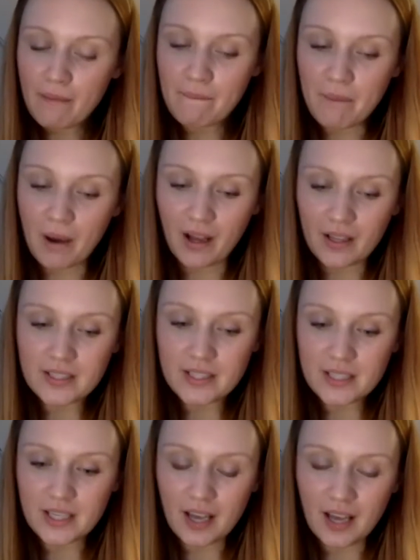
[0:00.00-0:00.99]
But
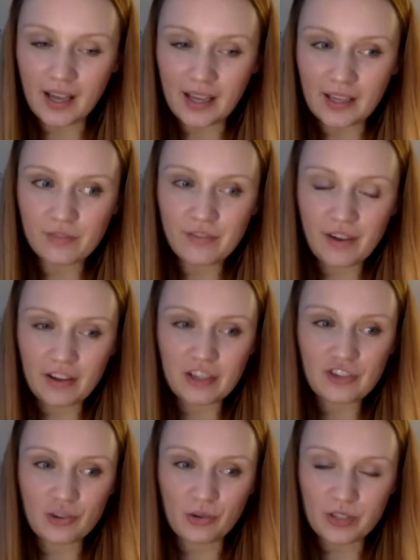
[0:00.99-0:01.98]
in a very
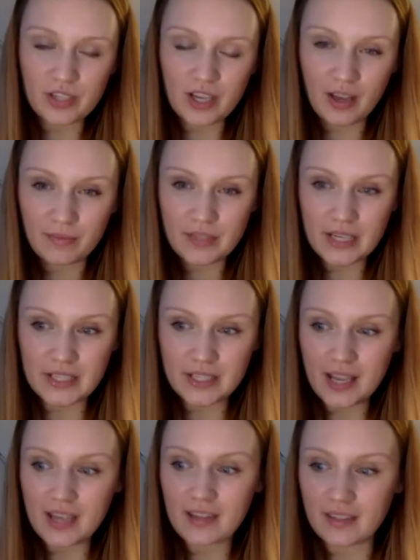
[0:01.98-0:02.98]
short-term
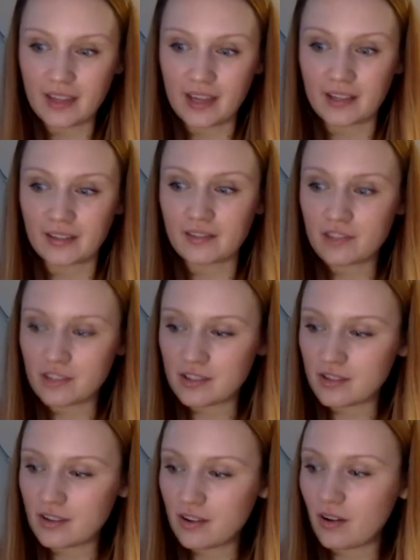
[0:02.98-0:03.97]
day-to-day thing, just
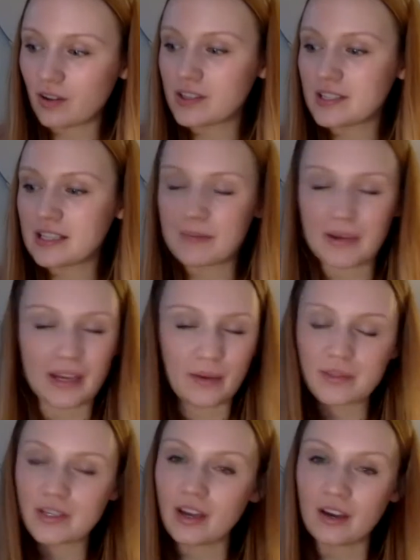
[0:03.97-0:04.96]
honestly being able
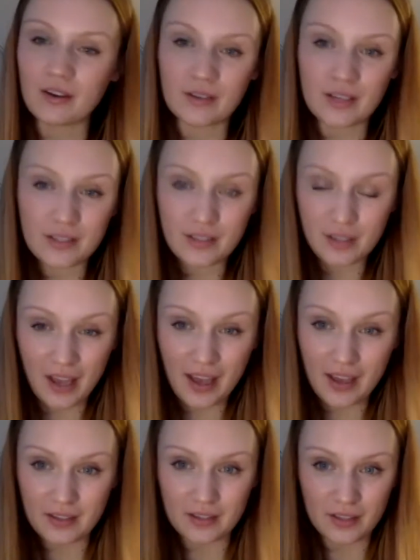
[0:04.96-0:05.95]
to go, it's
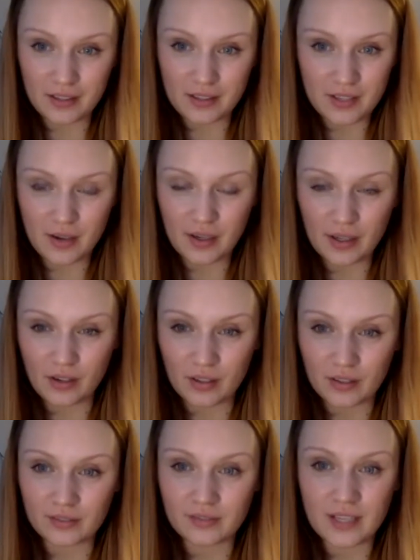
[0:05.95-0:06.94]
okay that nothing's going
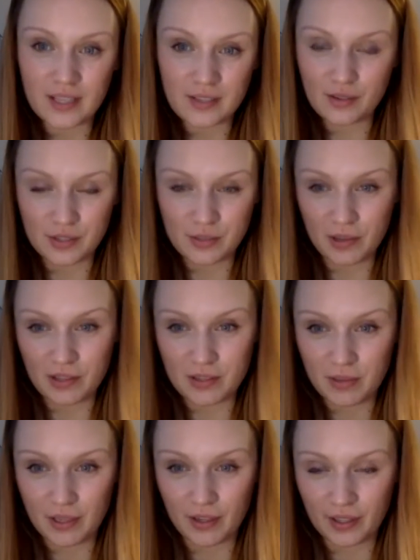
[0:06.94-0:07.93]
on, it's not supposed to
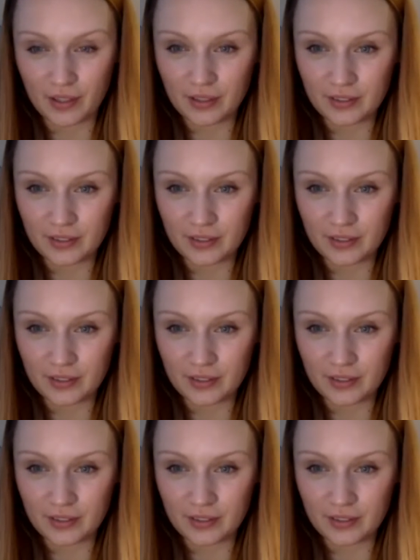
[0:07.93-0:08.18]
be going on,